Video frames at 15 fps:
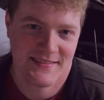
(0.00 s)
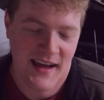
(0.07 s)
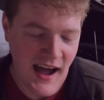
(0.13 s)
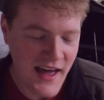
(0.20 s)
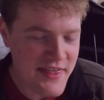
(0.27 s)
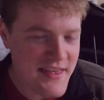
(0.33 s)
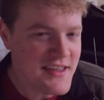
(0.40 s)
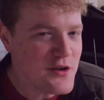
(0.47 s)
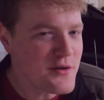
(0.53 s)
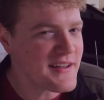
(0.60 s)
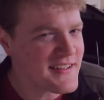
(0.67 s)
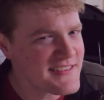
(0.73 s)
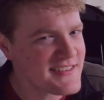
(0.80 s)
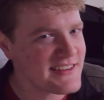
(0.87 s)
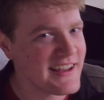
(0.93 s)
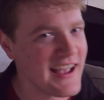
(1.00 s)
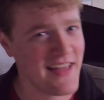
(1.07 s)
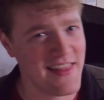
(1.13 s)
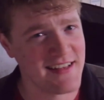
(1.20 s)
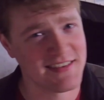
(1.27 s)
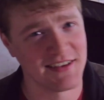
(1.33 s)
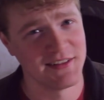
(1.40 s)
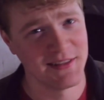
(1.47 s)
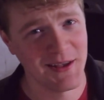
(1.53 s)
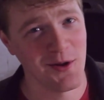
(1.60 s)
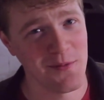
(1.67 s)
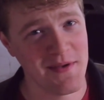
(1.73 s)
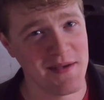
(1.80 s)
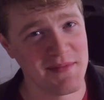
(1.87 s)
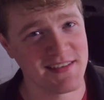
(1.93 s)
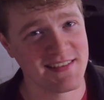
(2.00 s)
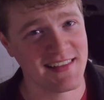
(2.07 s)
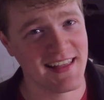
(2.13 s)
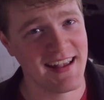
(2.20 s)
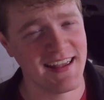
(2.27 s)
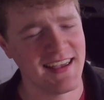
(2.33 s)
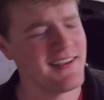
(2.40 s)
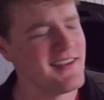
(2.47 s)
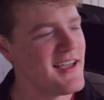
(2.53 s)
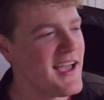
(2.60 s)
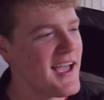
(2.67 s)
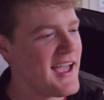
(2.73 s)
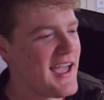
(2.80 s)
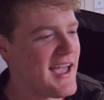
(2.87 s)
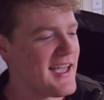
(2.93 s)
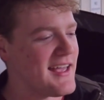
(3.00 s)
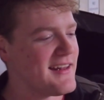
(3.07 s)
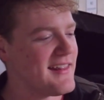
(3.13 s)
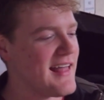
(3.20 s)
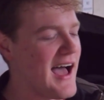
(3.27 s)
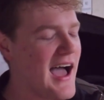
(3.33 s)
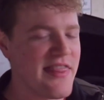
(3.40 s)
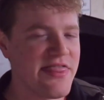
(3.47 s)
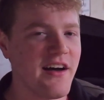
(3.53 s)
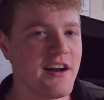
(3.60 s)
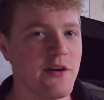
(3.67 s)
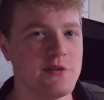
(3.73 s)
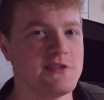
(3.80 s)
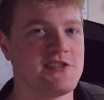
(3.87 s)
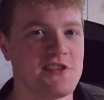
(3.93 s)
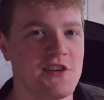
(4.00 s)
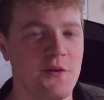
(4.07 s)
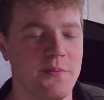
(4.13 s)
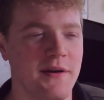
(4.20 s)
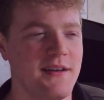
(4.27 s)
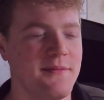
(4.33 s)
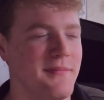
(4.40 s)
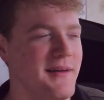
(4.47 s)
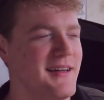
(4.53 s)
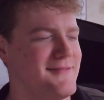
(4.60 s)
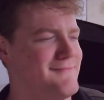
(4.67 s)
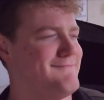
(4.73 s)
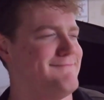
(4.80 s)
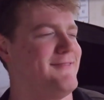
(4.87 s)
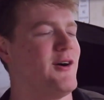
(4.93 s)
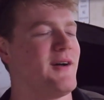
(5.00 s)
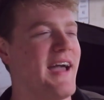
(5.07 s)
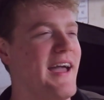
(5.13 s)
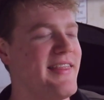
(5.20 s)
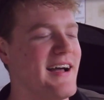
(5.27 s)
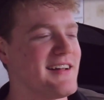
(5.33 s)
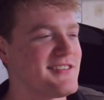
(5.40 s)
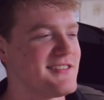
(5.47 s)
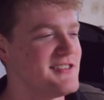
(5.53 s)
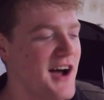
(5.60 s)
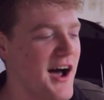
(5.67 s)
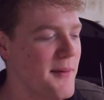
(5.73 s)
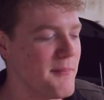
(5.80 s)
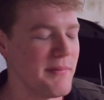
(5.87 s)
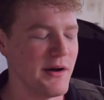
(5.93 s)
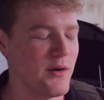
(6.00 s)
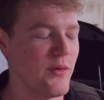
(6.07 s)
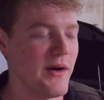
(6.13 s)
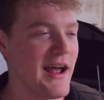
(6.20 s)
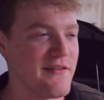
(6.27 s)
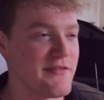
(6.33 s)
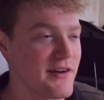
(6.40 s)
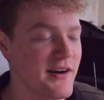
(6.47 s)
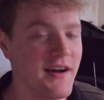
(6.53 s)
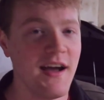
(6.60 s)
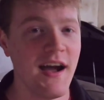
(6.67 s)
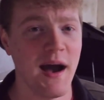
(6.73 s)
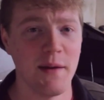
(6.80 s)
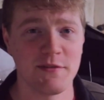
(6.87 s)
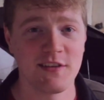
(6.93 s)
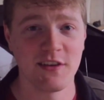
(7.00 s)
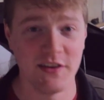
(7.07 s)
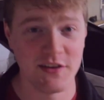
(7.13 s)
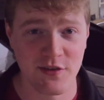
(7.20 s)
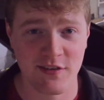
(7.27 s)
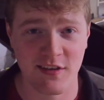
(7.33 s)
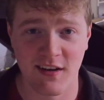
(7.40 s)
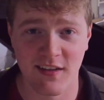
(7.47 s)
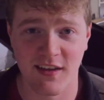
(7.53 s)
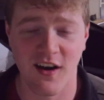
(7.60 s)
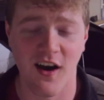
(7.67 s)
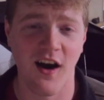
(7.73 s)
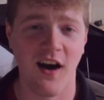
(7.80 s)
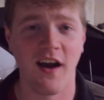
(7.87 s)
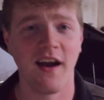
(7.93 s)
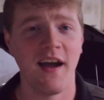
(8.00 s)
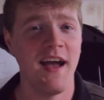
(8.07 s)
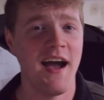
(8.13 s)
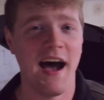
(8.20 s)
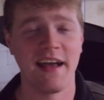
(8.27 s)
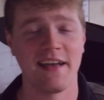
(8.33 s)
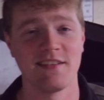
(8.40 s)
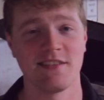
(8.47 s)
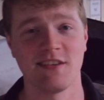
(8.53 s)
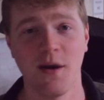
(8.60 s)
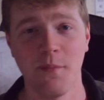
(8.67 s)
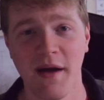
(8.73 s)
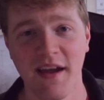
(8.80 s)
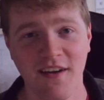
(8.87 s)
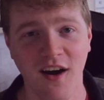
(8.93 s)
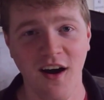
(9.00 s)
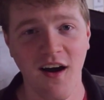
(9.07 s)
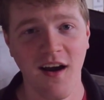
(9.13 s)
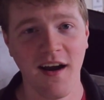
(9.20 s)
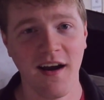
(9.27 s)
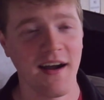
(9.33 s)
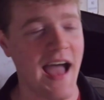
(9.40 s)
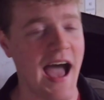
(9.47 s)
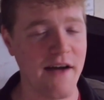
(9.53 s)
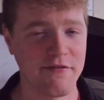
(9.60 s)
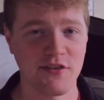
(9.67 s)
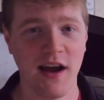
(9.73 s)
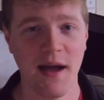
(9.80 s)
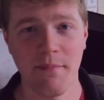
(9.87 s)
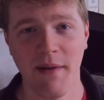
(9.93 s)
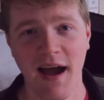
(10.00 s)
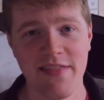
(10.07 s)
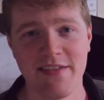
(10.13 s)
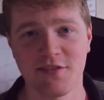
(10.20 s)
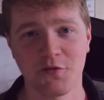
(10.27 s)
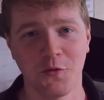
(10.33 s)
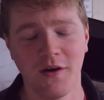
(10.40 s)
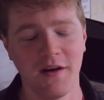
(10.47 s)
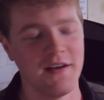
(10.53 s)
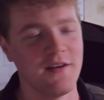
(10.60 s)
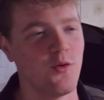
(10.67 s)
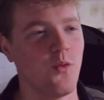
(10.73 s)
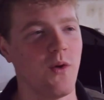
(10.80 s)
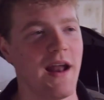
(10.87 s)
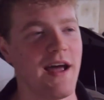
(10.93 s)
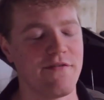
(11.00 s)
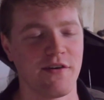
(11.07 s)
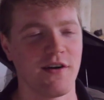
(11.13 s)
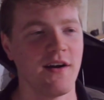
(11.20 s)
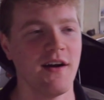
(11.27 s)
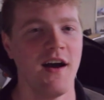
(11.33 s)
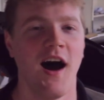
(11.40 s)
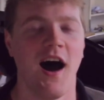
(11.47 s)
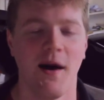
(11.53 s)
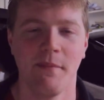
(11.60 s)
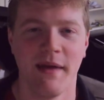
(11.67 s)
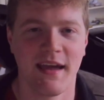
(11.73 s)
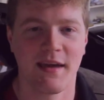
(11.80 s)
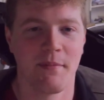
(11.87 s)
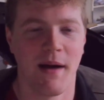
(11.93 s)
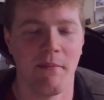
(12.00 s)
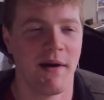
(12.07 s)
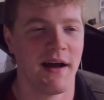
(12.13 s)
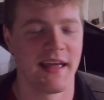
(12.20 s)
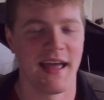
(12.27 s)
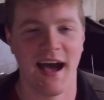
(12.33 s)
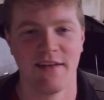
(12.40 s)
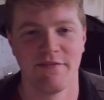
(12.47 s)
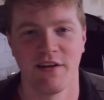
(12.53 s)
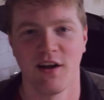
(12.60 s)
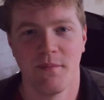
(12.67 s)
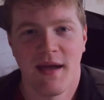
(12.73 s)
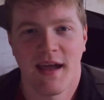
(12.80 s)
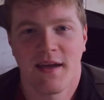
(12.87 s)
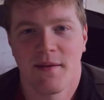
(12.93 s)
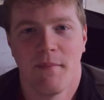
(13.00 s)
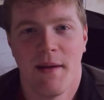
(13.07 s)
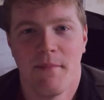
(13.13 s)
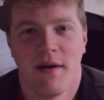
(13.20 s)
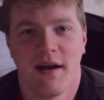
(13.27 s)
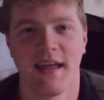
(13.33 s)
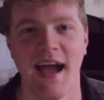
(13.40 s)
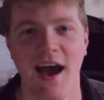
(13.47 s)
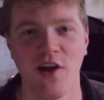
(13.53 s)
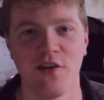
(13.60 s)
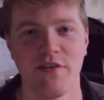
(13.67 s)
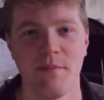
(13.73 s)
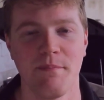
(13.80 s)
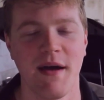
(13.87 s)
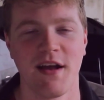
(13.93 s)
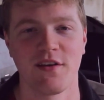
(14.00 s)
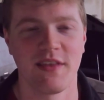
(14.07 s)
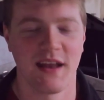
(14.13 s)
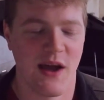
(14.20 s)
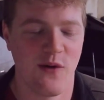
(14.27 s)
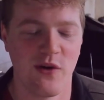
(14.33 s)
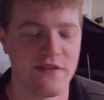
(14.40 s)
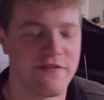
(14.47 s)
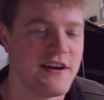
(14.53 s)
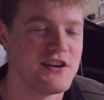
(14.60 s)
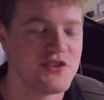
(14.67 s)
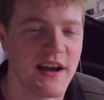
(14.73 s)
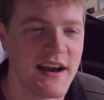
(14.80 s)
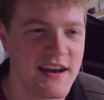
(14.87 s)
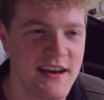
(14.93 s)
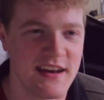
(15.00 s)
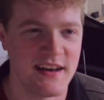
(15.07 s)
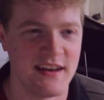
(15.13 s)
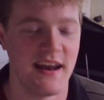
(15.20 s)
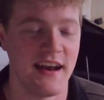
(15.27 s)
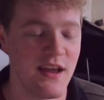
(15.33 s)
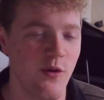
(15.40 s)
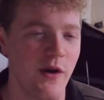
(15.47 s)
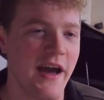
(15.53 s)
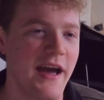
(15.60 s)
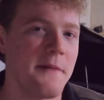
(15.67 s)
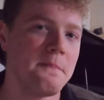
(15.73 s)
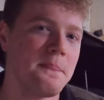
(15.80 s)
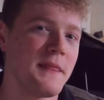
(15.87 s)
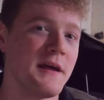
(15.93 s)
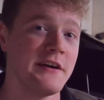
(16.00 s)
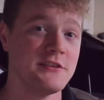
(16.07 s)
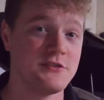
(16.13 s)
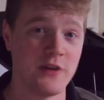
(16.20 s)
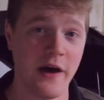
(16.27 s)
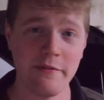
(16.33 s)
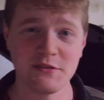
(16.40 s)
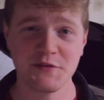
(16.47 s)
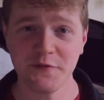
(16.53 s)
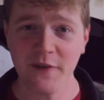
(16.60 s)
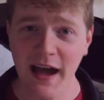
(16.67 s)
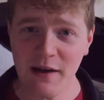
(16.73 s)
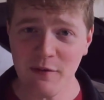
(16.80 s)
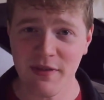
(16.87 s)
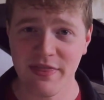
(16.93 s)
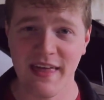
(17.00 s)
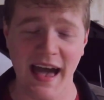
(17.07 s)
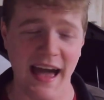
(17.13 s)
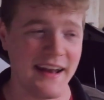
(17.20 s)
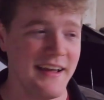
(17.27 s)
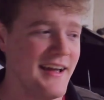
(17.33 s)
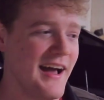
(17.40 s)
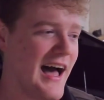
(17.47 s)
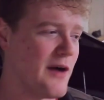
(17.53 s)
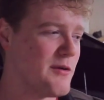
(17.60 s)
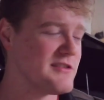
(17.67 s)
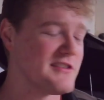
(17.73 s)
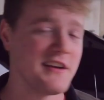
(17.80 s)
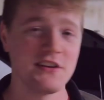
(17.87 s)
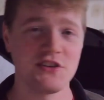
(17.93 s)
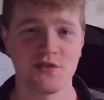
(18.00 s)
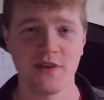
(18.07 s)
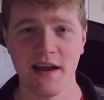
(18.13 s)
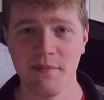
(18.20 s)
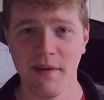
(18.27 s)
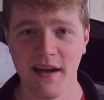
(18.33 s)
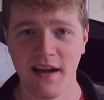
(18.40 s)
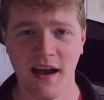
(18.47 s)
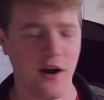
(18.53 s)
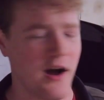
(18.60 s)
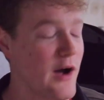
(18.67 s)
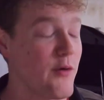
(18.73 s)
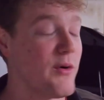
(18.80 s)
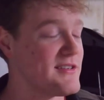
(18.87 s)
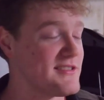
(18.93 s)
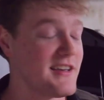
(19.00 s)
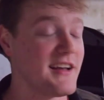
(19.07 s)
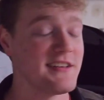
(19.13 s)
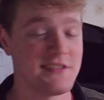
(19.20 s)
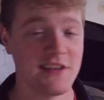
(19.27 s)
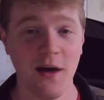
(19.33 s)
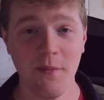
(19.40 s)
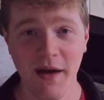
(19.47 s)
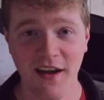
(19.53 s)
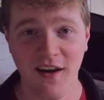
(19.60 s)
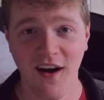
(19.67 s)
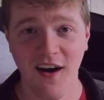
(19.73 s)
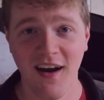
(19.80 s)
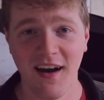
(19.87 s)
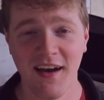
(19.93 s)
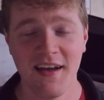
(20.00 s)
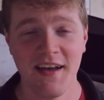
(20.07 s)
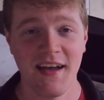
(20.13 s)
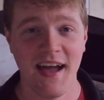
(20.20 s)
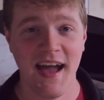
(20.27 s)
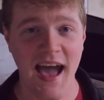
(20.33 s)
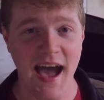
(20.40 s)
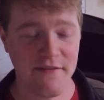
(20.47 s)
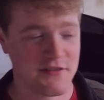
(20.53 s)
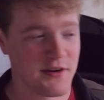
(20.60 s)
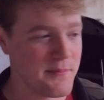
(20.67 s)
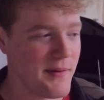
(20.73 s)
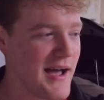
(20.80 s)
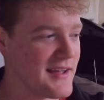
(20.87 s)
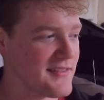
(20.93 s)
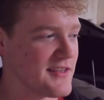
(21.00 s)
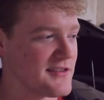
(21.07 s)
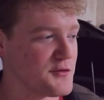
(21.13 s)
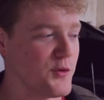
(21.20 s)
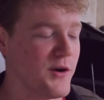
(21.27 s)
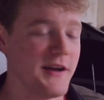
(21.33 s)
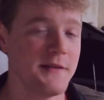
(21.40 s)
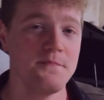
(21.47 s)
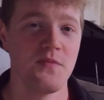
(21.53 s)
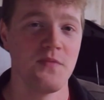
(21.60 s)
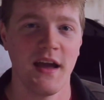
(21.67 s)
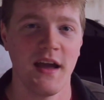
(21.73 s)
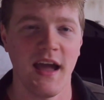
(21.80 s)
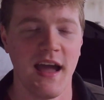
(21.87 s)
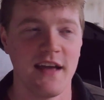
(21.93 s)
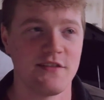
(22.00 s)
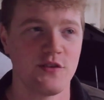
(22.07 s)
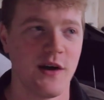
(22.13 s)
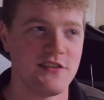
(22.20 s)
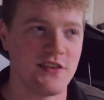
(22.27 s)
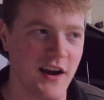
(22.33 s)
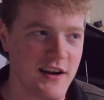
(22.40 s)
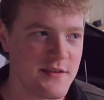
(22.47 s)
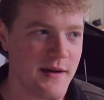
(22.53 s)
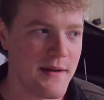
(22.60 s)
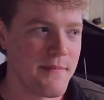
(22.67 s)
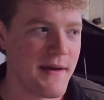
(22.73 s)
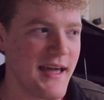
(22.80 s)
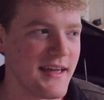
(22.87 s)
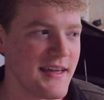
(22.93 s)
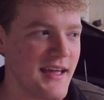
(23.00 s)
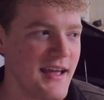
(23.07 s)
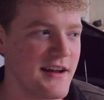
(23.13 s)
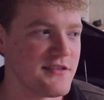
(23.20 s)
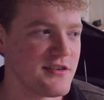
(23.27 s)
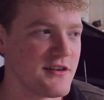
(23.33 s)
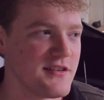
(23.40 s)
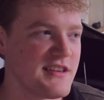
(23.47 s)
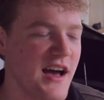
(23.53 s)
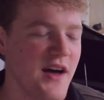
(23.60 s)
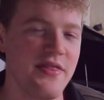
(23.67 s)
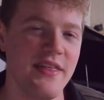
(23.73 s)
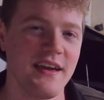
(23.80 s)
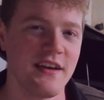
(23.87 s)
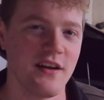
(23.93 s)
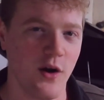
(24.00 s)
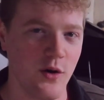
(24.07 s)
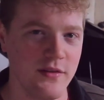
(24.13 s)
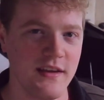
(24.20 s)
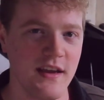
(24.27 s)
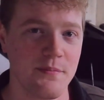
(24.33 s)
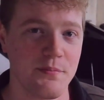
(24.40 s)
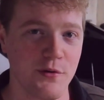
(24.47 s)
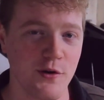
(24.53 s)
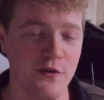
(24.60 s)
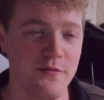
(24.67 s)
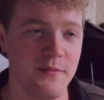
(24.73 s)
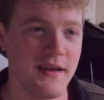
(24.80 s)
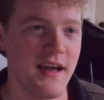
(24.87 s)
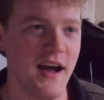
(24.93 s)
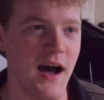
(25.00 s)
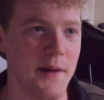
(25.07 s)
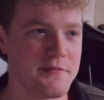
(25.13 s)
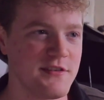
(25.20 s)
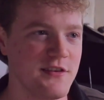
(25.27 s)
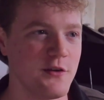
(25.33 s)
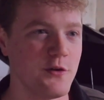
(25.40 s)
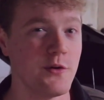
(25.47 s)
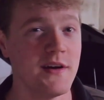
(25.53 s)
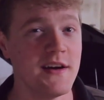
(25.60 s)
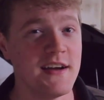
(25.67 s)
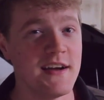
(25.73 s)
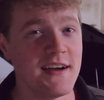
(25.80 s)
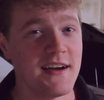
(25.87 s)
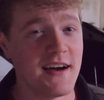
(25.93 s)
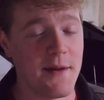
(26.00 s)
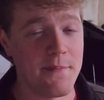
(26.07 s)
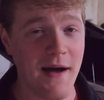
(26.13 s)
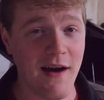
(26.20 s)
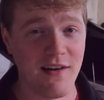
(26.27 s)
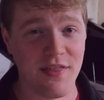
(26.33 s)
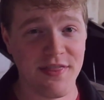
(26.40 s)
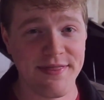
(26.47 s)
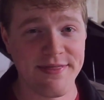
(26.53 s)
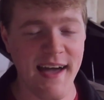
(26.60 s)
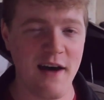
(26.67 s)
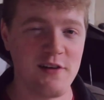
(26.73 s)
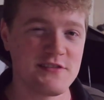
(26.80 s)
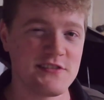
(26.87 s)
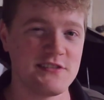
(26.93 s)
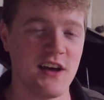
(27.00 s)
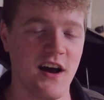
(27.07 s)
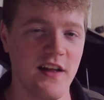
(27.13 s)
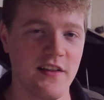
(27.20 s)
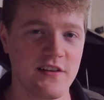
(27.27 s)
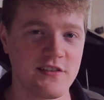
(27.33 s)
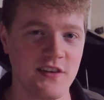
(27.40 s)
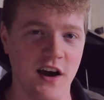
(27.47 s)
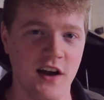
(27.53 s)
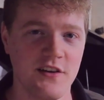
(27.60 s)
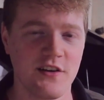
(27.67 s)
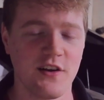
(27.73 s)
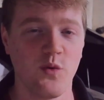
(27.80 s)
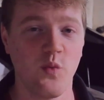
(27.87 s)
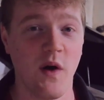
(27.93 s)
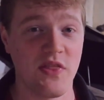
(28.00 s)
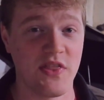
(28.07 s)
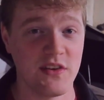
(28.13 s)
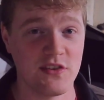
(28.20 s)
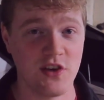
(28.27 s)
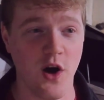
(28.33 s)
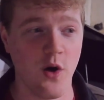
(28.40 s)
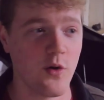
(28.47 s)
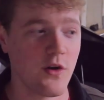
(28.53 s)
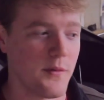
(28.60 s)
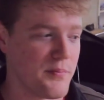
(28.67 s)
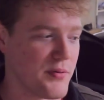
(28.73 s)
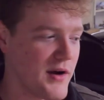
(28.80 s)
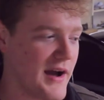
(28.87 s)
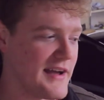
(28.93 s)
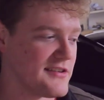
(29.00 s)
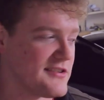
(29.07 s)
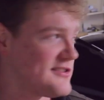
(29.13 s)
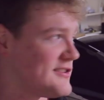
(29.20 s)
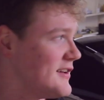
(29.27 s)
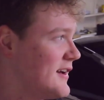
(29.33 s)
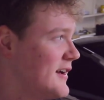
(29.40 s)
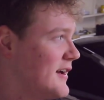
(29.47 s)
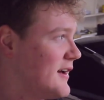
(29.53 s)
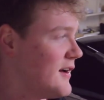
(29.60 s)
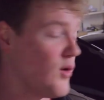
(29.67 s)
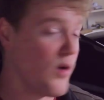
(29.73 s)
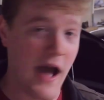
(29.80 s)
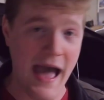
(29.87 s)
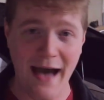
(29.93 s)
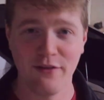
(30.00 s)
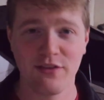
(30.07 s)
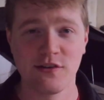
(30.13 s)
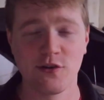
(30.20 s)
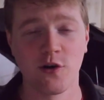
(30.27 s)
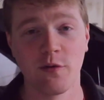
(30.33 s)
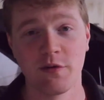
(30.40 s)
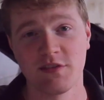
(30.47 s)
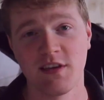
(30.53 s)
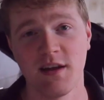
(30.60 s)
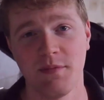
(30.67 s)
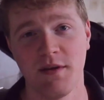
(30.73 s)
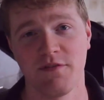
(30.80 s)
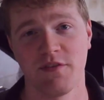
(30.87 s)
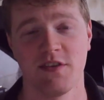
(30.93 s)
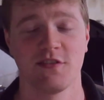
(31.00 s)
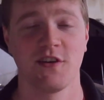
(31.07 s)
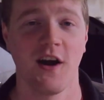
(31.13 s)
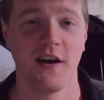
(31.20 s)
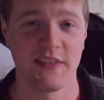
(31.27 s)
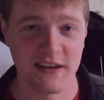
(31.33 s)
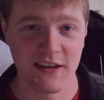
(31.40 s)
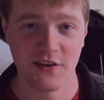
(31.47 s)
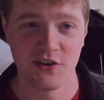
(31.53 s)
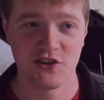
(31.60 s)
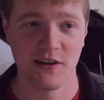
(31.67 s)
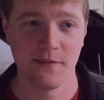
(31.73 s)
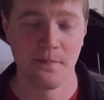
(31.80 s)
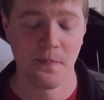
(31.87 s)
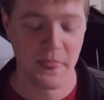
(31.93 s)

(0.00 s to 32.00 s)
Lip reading: I think you can see how that's a little bit misleading, and I thought it was stupid. I'm like, okay, that's dumb, but whatever. I'm still interested in the car. I can sell my car after I buy this one, whatever. I'll make my money out of it. I'll make my money out of it better than I would if I traded it in anyway. So I was fine with that. I was gonna sell my car after buying this one. And so I talked to my bank, and it turns out they could only approve me up to about $1,000 under what the total price out the door was gonna be for this car at the dealership.